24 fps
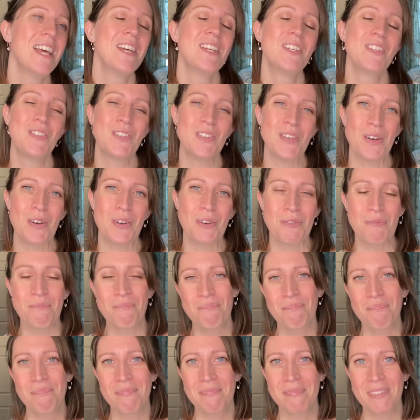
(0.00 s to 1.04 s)
So,
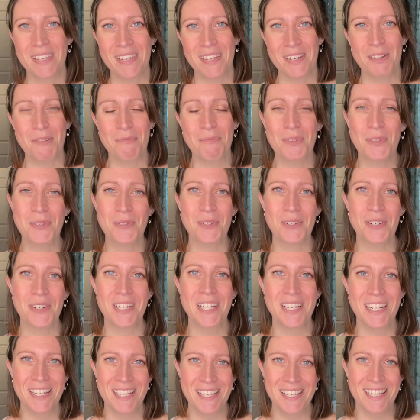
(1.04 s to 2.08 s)
you know, those are
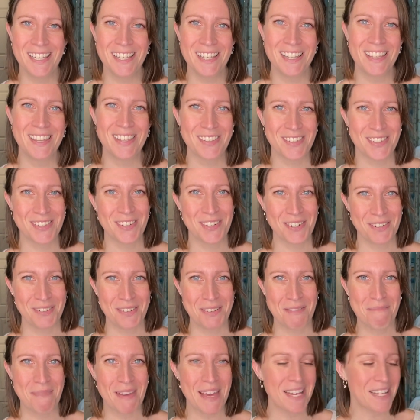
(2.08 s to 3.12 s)
those are
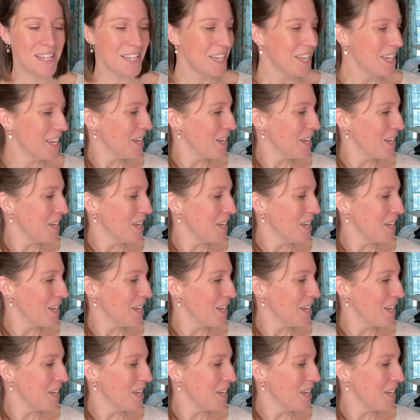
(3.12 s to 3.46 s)
going back.